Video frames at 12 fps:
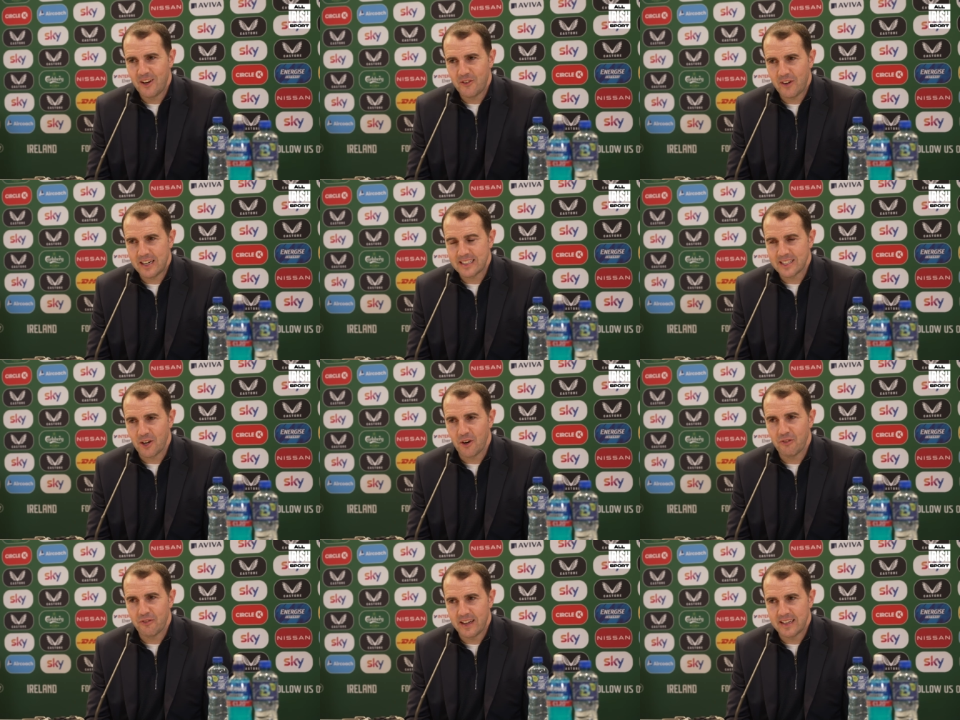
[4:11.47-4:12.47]
ready to
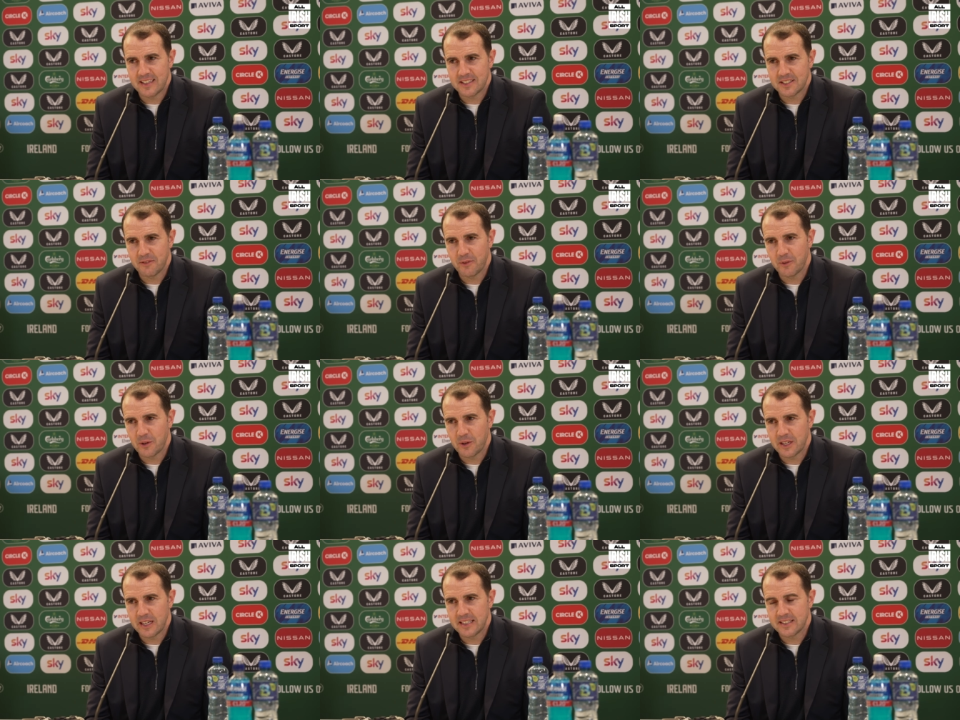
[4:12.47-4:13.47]
go fitness, if we were going
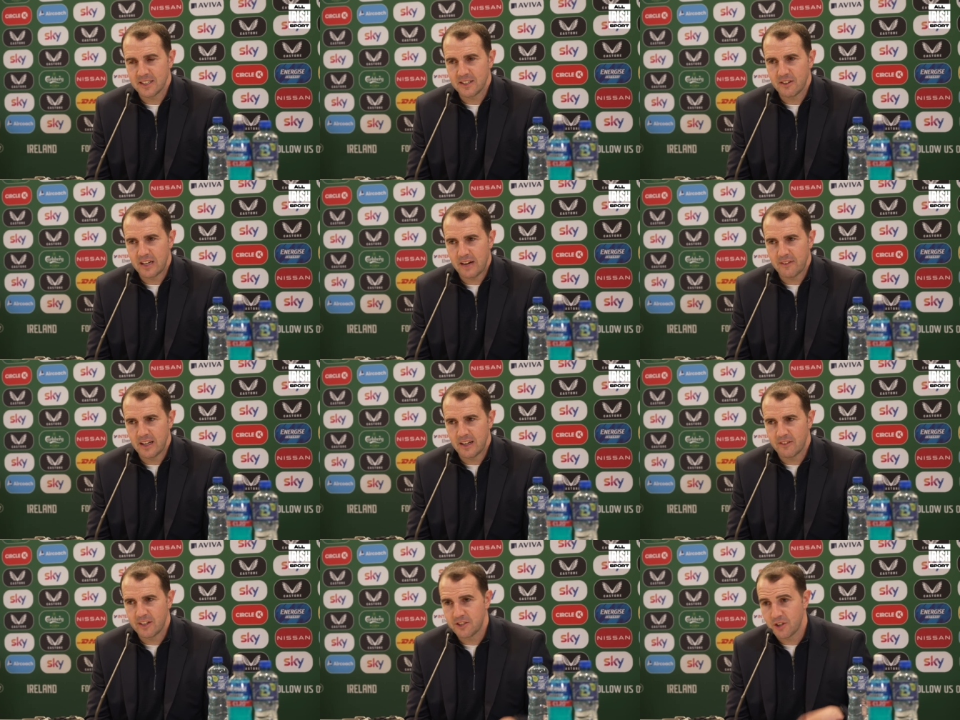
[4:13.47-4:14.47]
to need to have a little
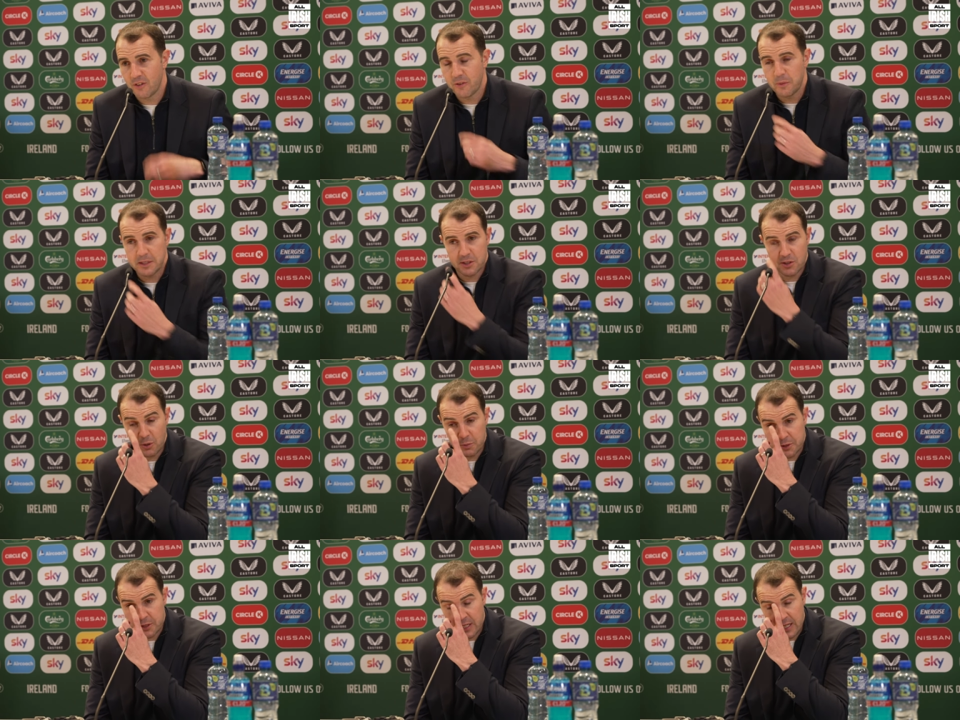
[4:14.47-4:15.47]
reshuffle with the
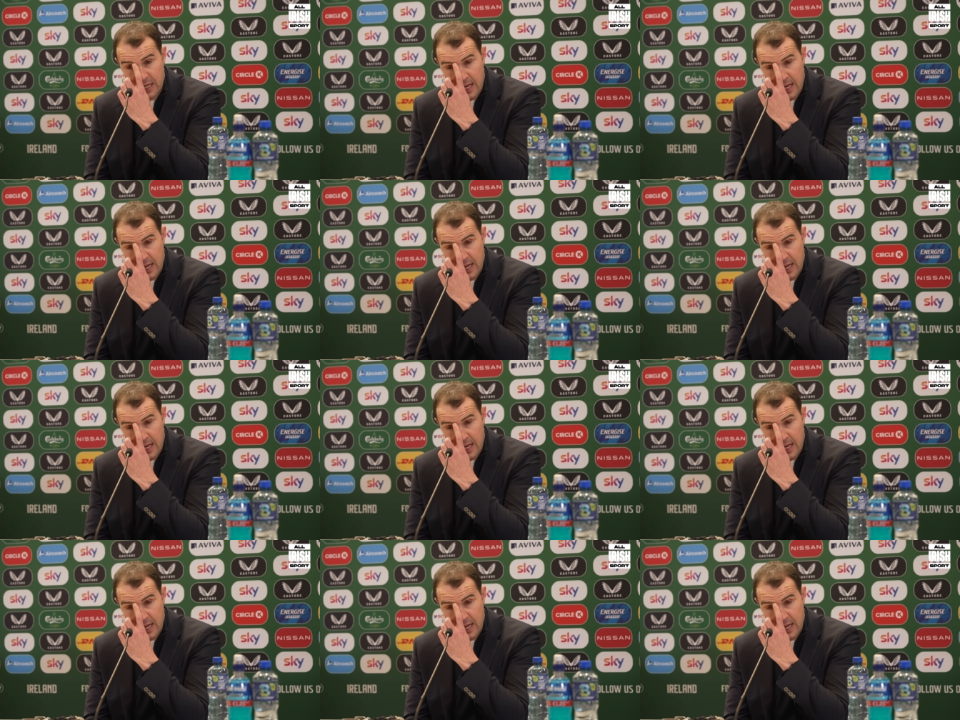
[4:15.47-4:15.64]
subs.